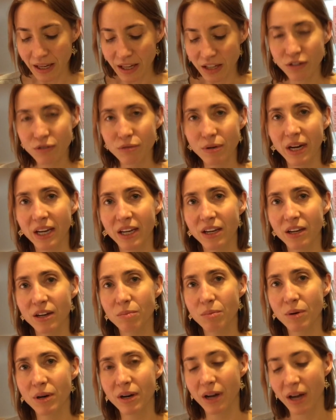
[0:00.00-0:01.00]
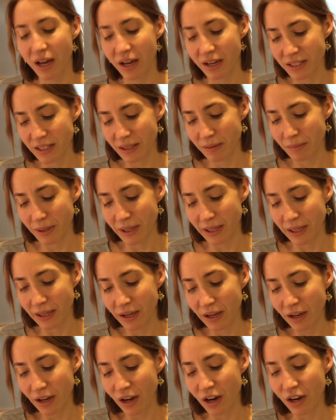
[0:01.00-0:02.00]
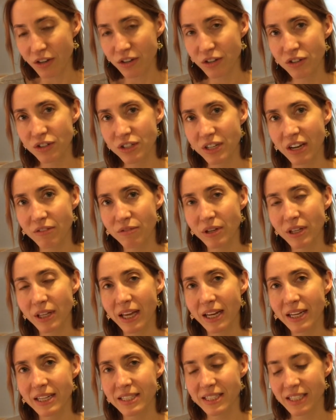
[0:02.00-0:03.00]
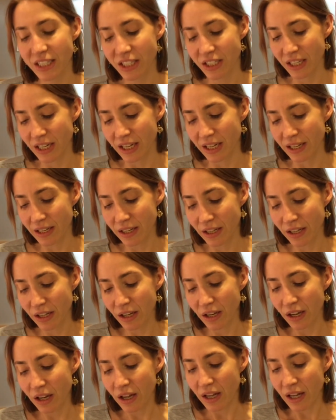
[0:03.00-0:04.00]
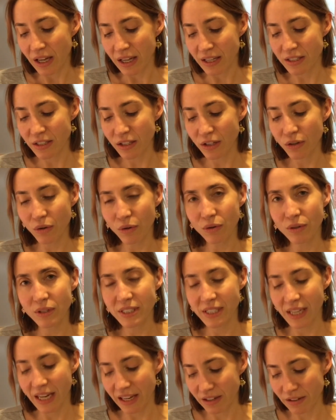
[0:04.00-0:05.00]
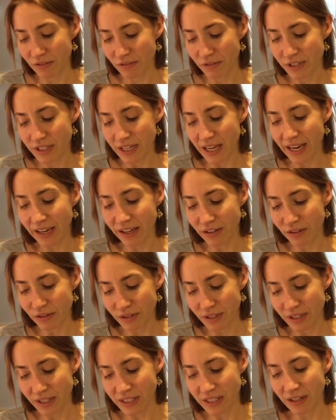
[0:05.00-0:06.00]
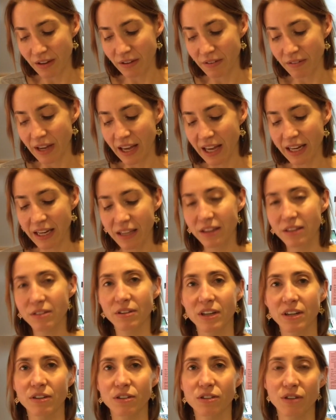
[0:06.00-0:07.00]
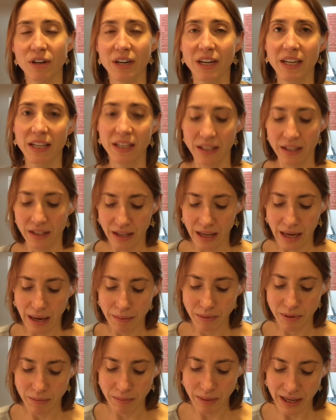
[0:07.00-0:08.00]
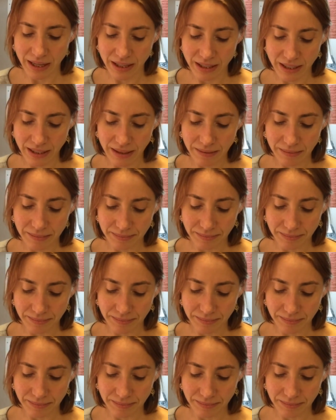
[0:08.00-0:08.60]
and tracheobronchoscopy under general anesthesia is the gold standard for diagnosis of any laryngotracheal abnormality.